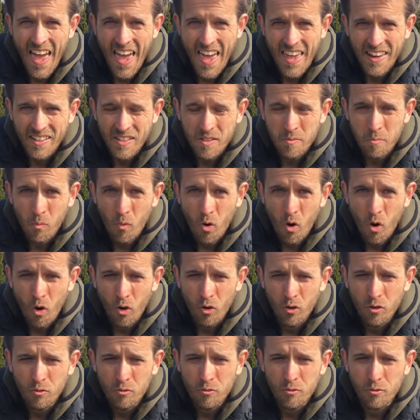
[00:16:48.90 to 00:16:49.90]

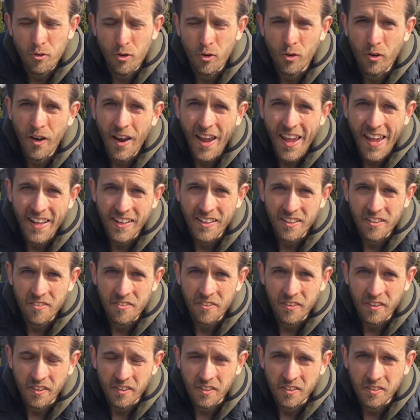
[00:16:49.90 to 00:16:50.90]
anymore for
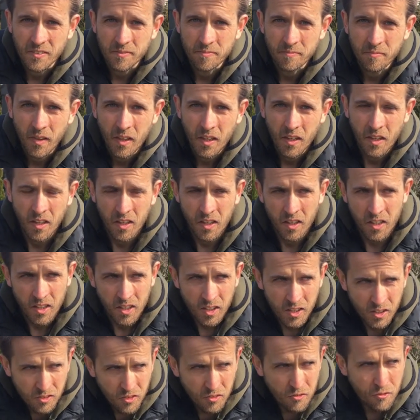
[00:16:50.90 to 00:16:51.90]
anything.
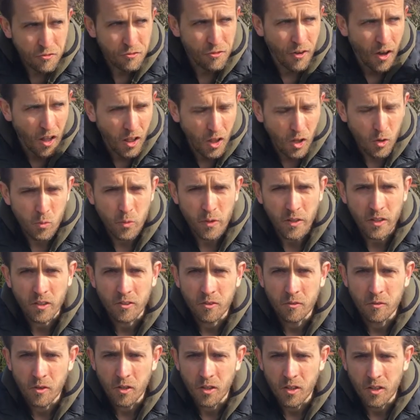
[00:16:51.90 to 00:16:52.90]
In
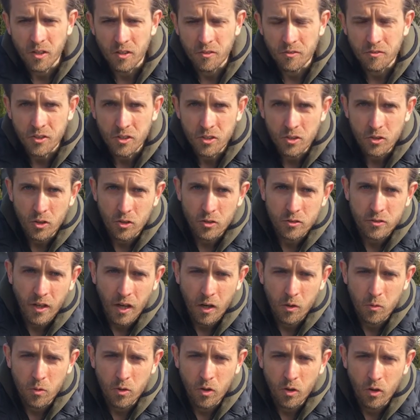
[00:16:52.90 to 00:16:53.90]
following uh, videos,
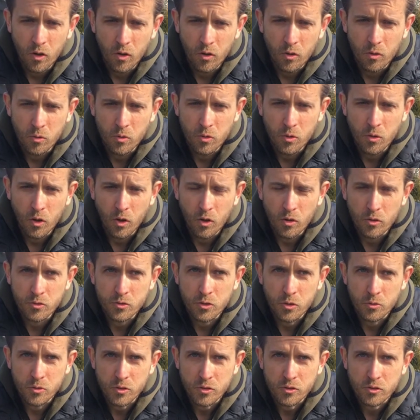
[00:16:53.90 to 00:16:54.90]
I will all
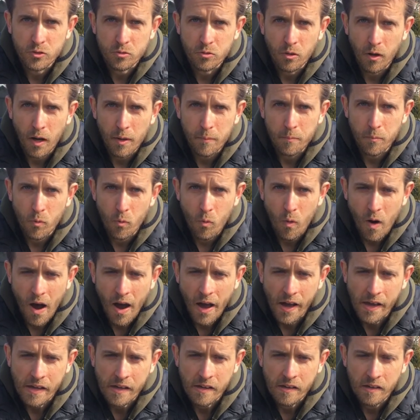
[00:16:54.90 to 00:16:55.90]
also describe
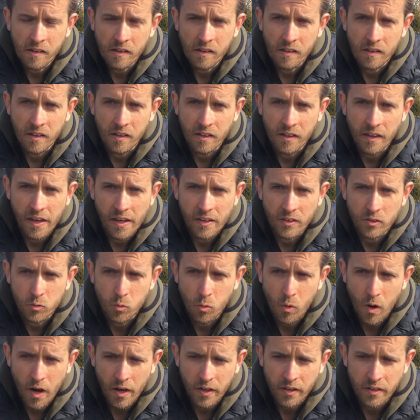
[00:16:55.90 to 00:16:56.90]
why
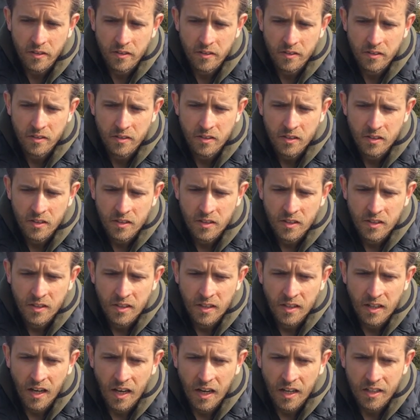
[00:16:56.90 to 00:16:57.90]
and why
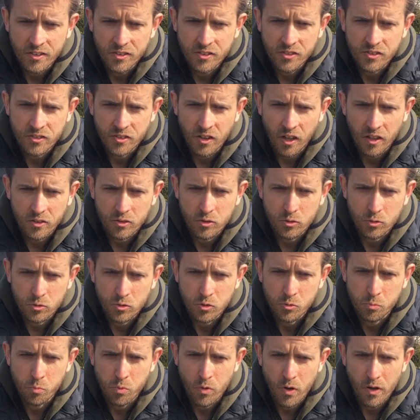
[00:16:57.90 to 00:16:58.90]
I start
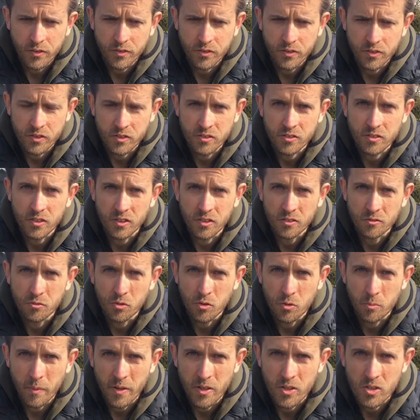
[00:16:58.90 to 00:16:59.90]
to spread this
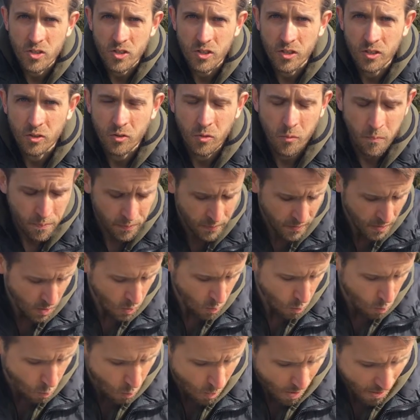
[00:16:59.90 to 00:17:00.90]
information
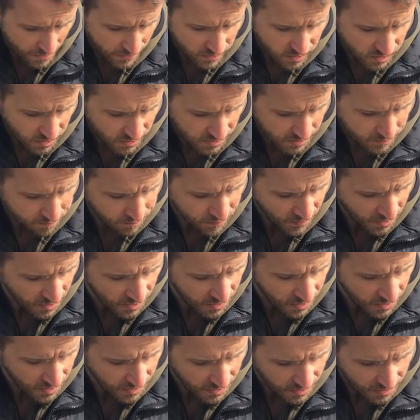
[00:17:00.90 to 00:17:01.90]
widely.
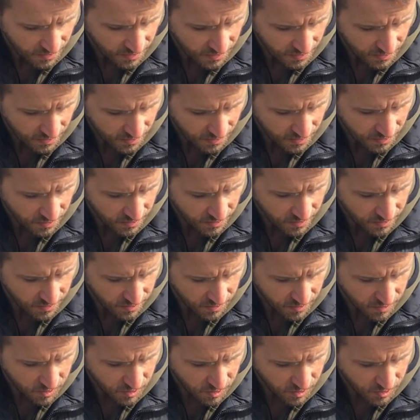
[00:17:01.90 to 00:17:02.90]
Uh,
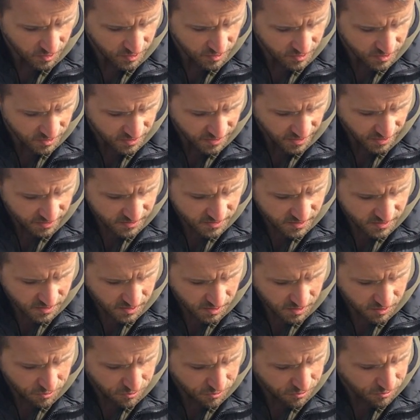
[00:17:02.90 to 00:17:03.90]
in the
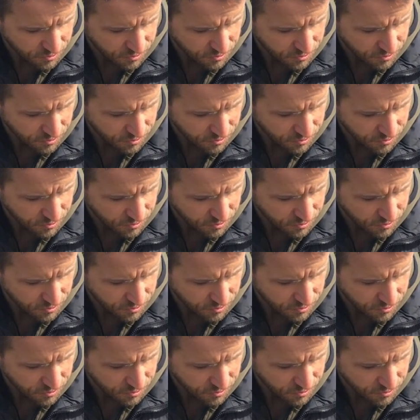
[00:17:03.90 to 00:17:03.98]
next uh,